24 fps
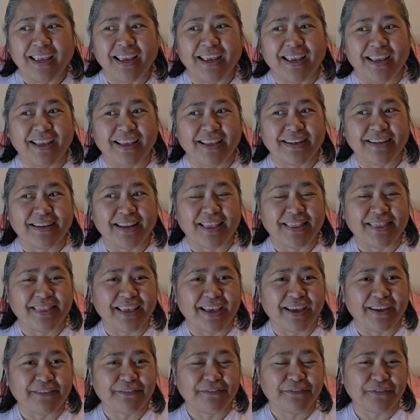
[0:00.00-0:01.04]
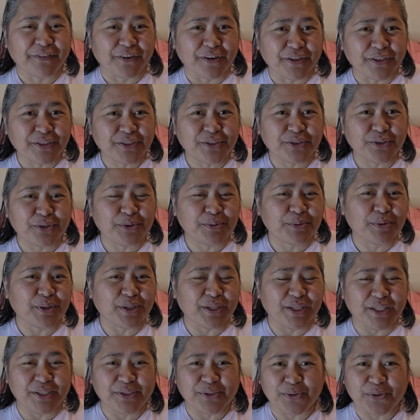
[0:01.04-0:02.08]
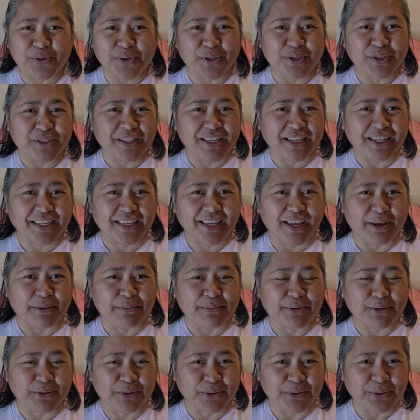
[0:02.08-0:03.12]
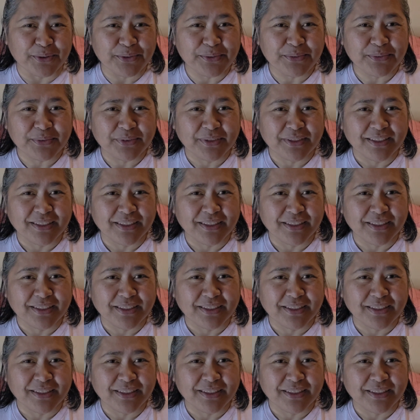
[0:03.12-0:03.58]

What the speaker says: and that first Uber Eats order that came through,